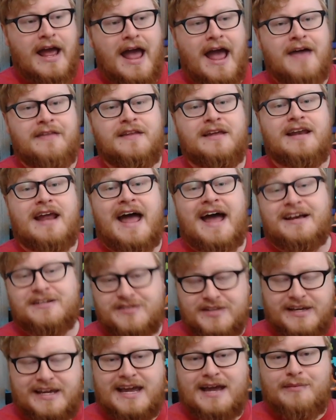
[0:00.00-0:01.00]
And then as
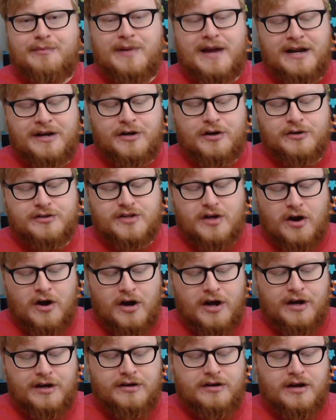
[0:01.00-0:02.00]
the campaign goes
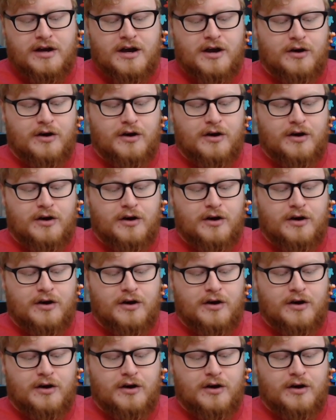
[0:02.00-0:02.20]
on,